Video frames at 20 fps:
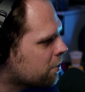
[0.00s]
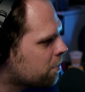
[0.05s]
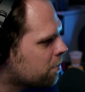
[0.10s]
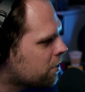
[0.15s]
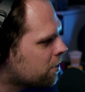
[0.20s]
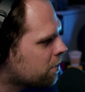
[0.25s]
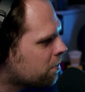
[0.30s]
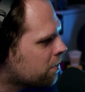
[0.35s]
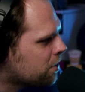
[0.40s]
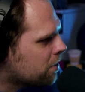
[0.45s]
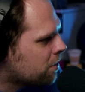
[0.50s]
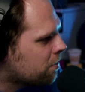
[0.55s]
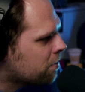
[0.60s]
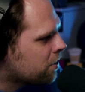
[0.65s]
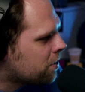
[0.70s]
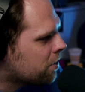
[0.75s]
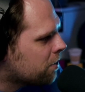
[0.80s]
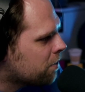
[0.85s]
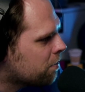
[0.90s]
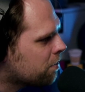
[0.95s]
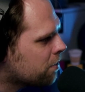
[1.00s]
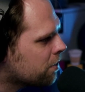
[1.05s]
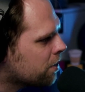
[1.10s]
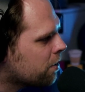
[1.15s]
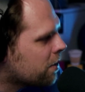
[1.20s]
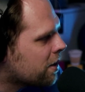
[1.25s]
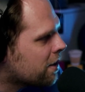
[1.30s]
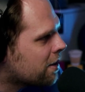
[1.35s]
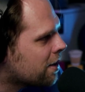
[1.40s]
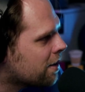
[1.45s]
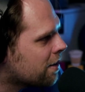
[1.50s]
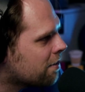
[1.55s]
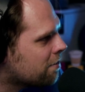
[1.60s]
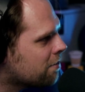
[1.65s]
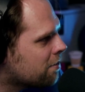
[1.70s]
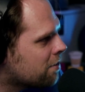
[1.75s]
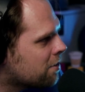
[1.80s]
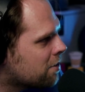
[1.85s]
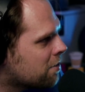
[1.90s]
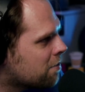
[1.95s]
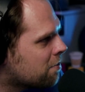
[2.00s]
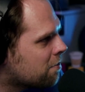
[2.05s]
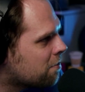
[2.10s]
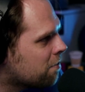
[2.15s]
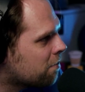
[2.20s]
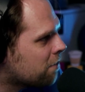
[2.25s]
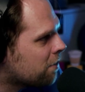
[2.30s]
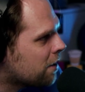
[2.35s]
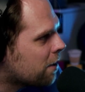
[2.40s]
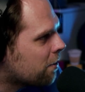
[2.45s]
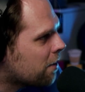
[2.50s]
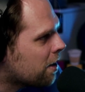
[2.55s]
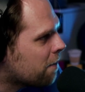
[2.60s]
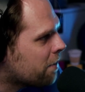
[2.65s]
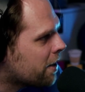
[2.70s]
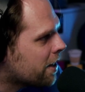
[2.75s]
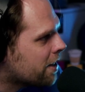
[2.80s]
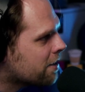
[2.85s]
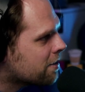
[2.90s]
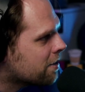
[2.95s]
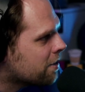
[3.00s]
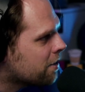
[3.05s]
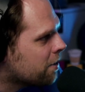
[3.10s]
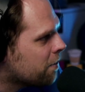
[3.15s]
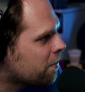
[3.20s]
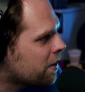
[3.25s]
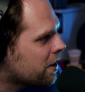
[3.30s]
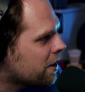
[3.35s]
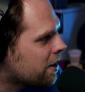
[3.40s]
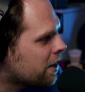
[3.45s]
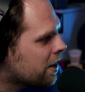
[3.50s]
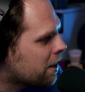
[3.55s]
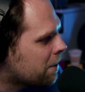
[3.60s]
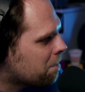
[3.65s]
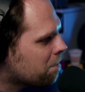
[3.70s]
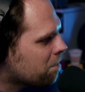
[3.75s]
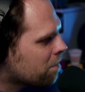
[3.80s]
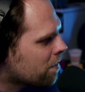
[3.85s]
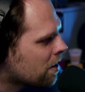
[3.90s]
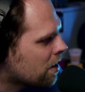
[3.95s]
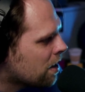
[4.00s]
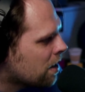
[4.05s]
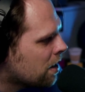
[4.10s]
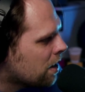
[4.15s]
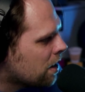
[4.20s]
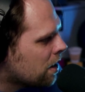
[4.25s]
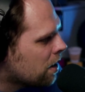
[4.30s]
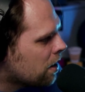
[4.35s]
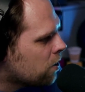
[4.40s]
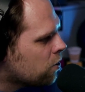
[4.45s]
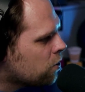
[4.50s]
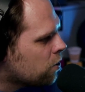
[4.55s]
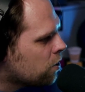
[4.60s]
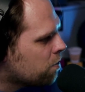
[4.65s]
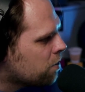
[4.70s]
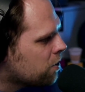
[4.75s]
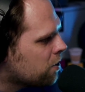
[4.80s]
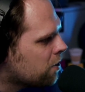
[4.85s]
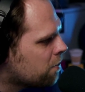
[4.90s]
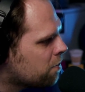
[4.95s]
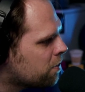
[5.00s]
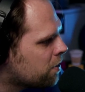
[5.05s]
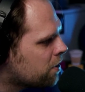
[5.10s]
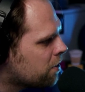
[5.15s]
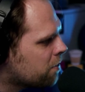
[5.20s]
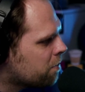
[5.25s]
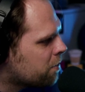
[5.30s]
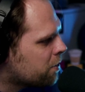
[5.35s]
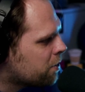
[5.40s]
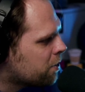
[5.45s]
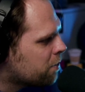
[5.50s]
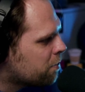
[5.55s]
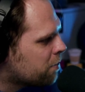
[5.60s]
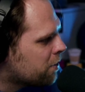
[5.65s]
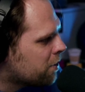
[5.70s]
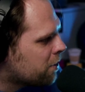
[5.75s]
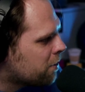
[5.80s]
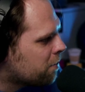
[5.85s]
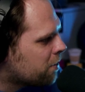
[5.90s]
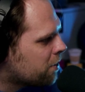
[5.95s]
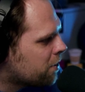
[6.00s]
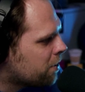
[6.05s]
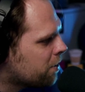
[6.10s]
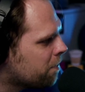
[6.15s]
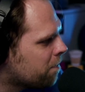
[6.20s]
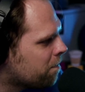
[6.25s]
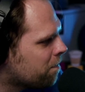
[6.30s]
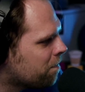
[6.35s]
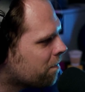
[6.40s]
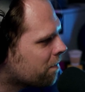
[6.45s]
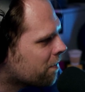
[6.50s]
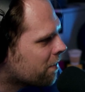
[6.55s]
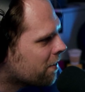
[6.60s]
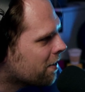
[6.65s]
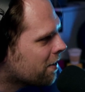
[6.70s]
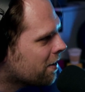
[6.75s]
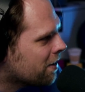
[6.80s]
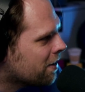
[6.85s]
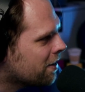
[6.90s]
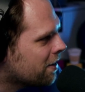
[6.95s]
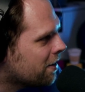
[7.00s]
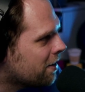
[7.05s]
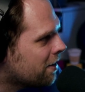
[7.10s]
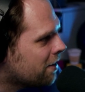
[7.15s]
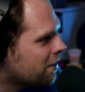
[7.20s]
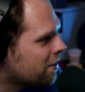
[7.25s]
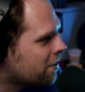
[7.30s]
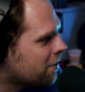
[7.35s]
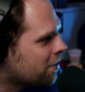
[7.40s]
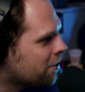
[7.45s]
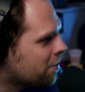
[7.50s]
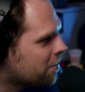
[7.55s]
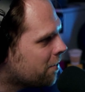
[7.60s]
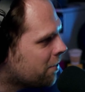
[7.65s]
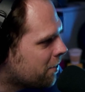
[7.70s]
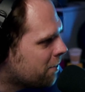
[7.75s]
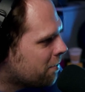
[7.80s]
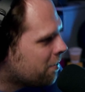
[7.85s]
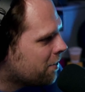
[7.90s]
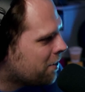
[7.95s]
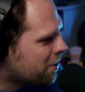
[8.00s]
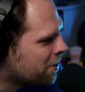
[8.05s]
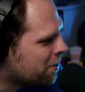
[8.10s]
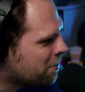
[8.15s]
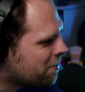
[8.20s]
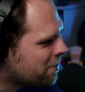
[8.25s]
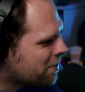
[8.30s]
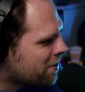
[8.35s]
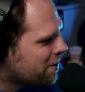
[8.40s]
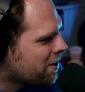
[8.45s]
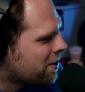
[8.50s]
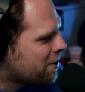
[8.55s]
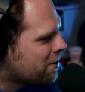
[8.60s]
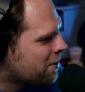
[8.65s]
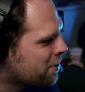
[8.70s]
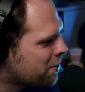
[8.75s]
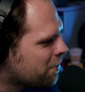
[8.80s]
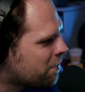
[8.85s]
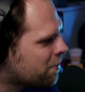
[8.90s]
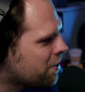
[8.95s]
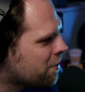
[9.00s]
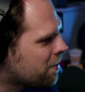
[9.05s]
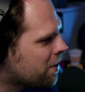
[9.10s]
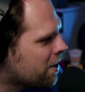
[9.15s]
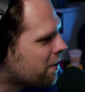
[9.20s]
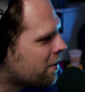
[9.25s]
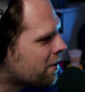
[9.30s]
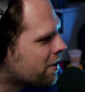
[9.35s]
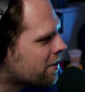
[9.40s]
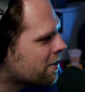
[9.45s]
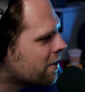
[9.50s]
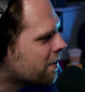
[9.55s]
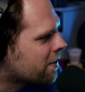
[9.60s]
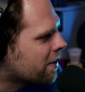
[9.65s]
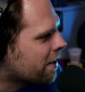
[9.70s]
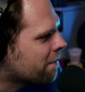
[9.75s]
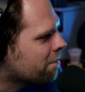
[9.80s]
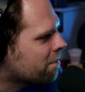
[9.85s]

a doop a doop a doop. Oh, wait. Did I just fly right past it? Nope, I did not. Doop a doop a doop a doop a doop a doop. Doop a doop a doop. Doop a doop. There it is. Okay.